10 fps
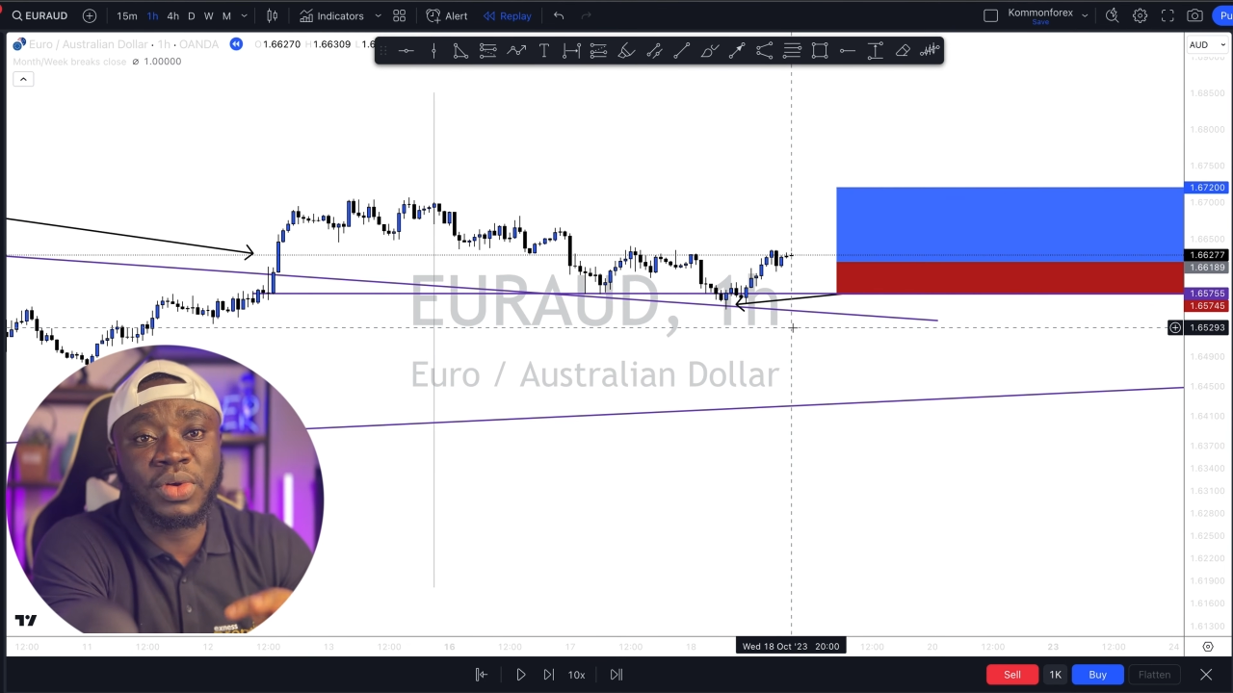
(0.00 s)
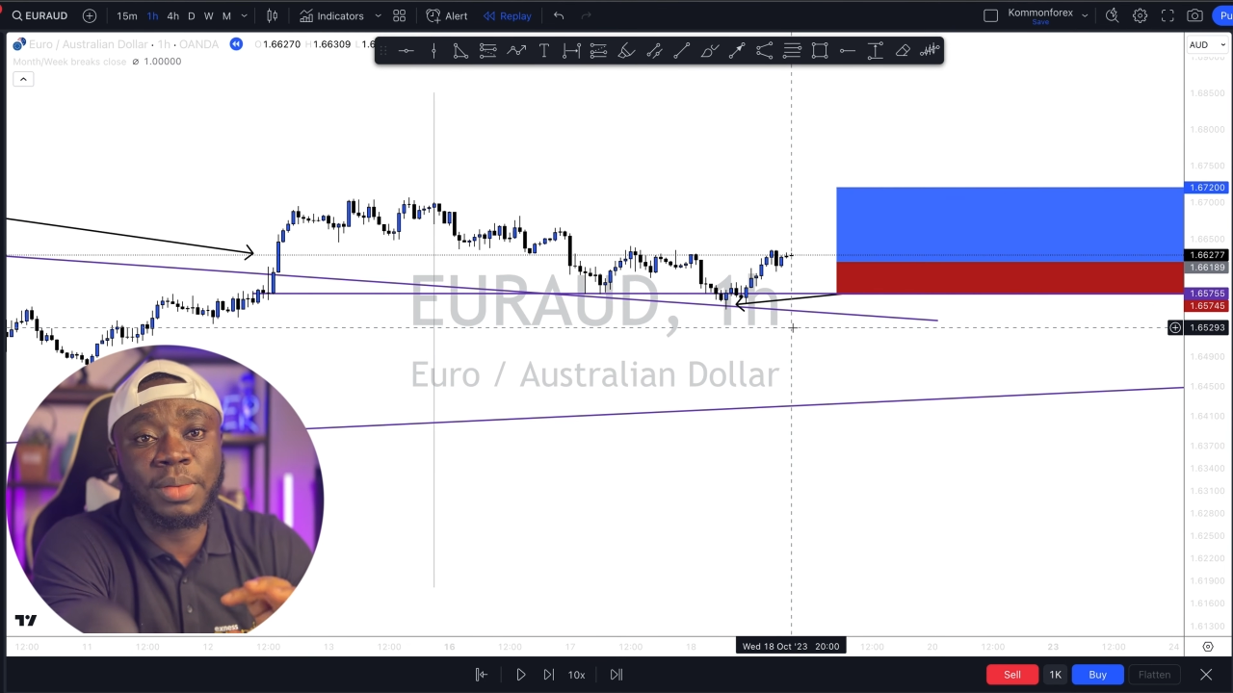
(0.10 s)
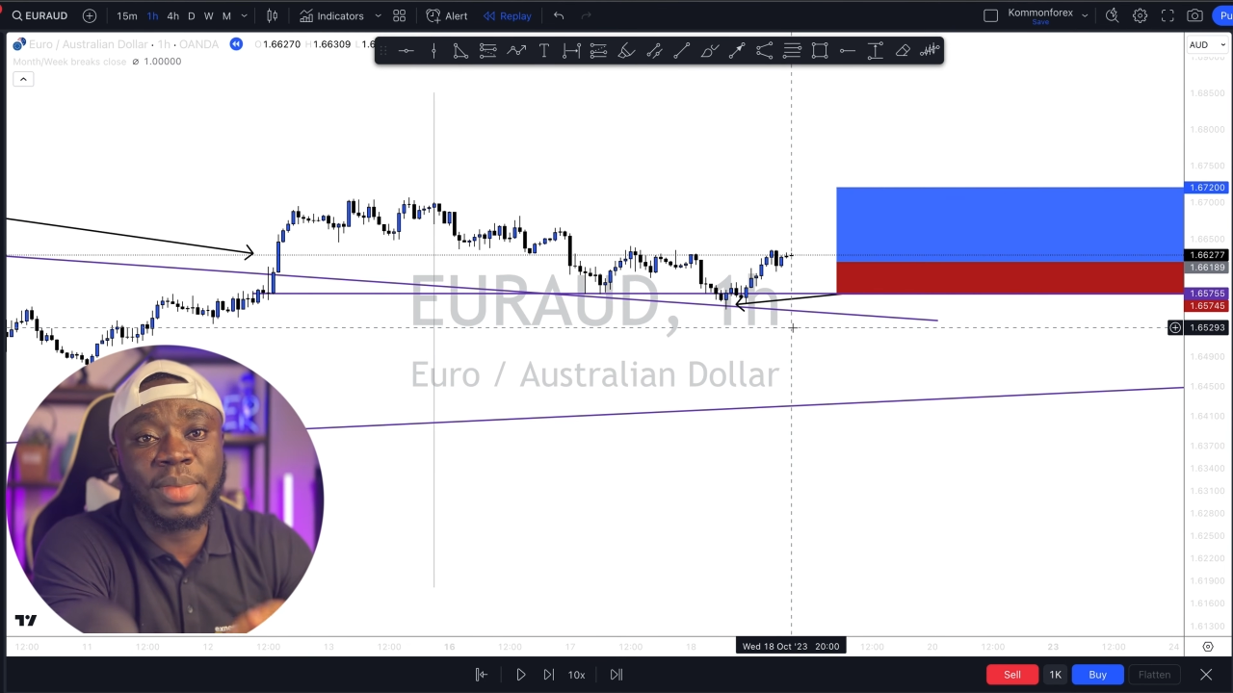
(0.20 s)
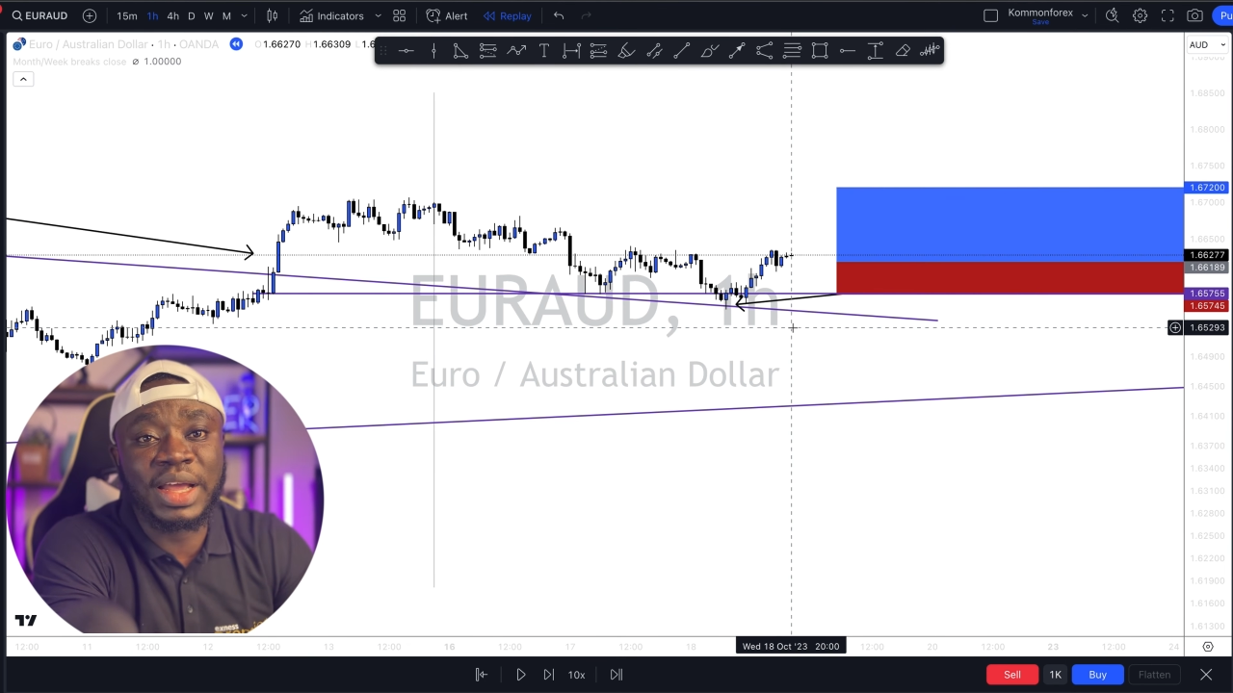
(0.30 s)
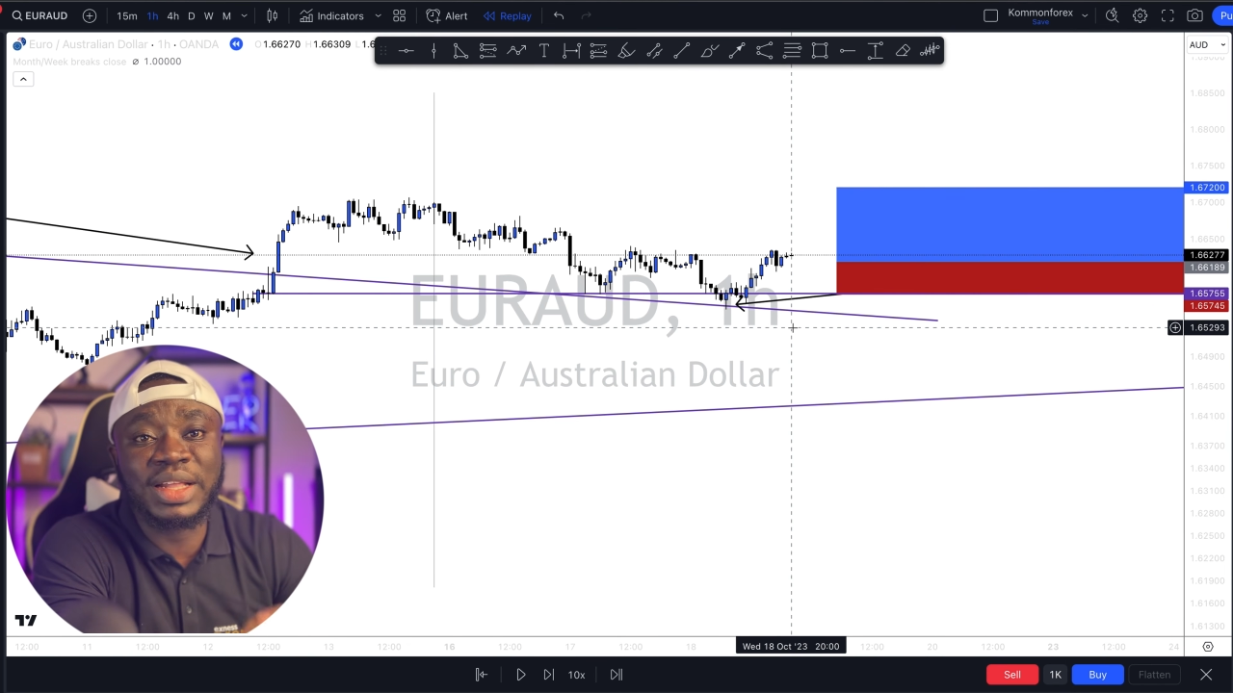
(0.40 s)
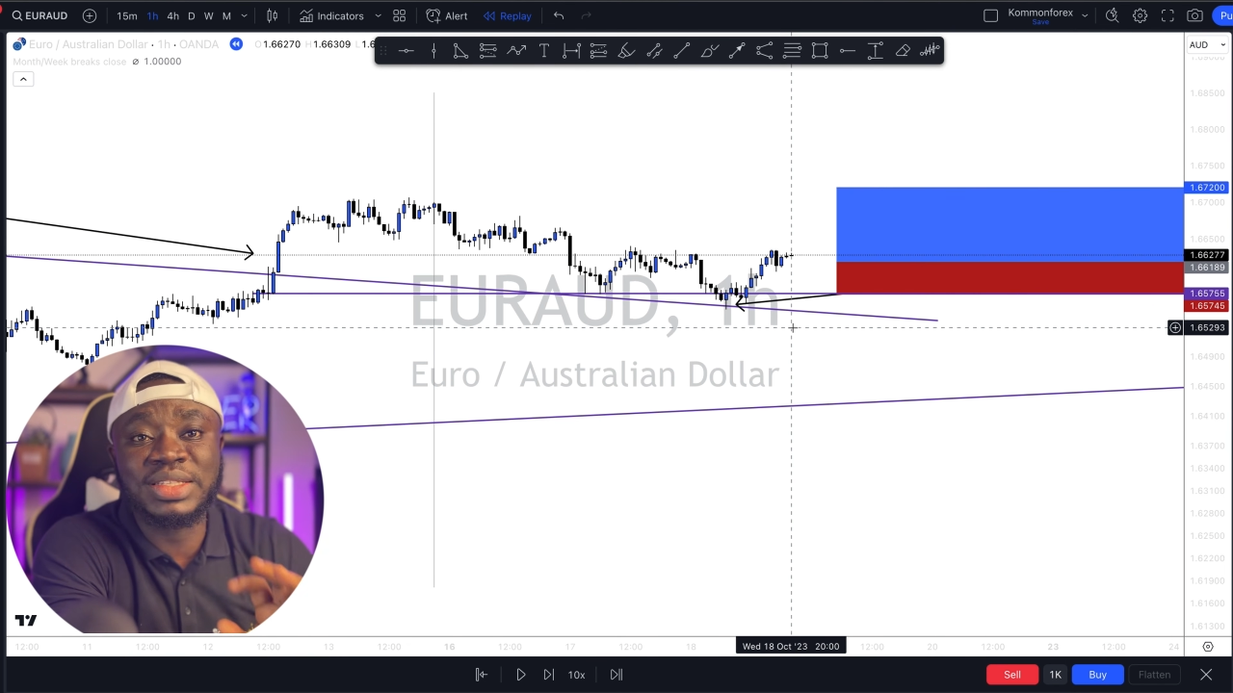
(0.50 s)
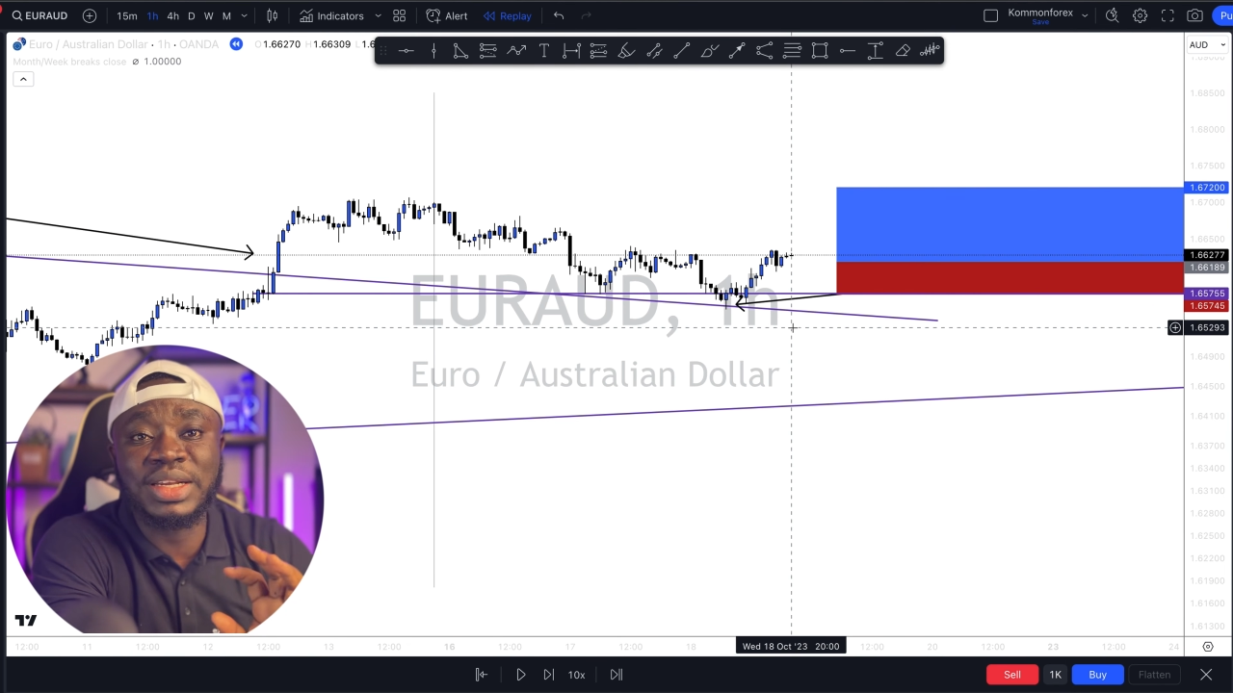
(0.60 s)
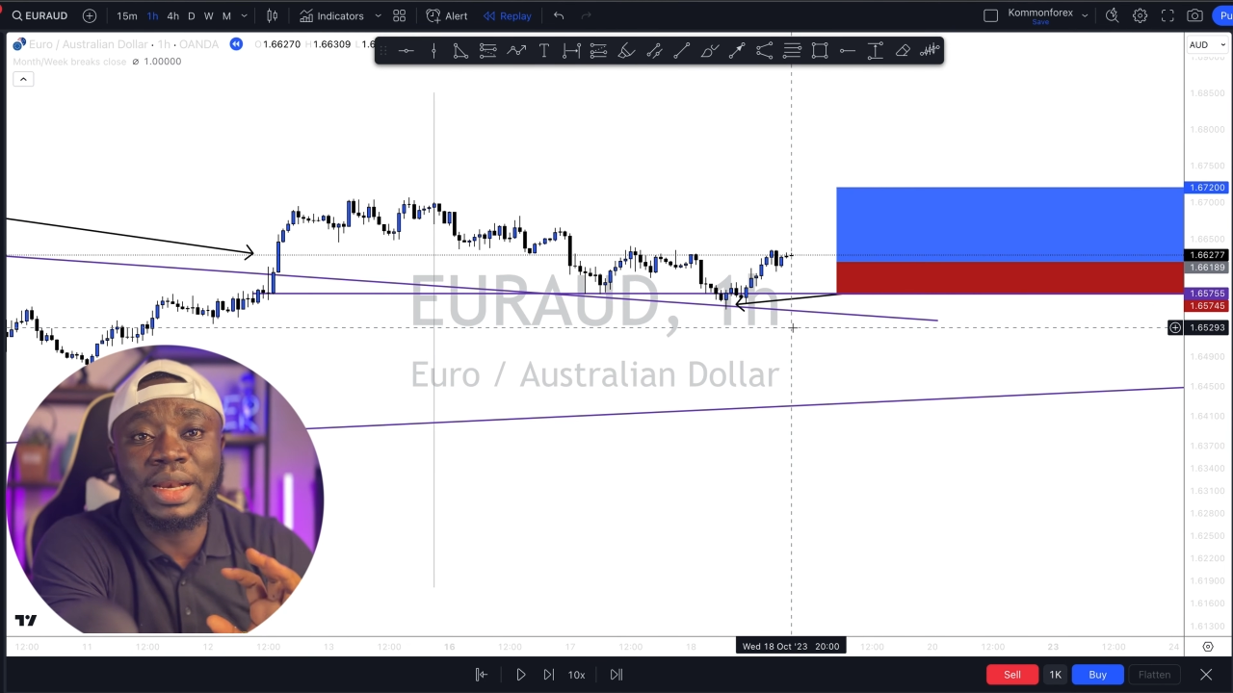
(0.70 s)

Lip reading: the market.